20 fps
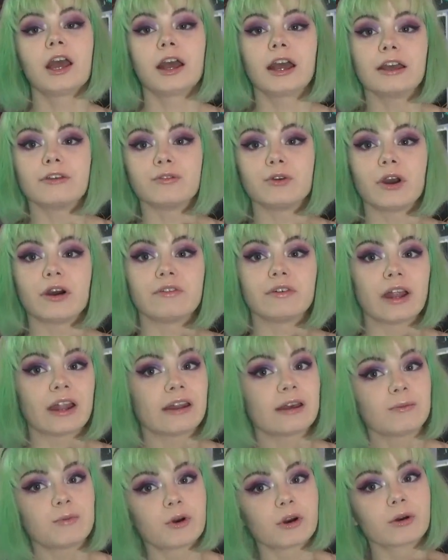If you have
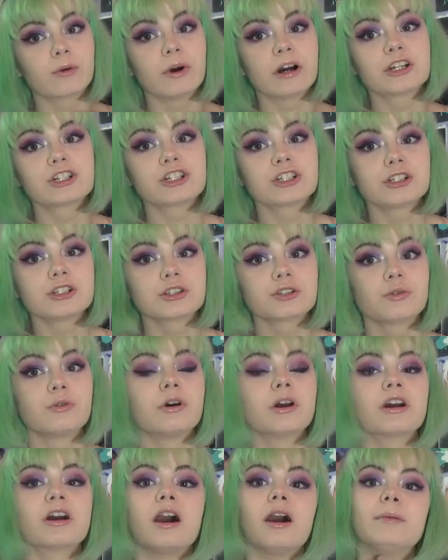any more questions
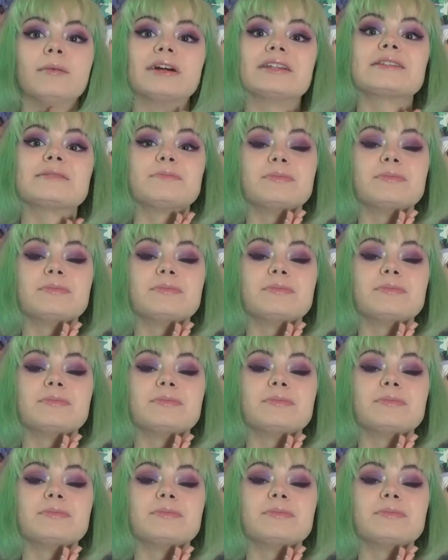or comments,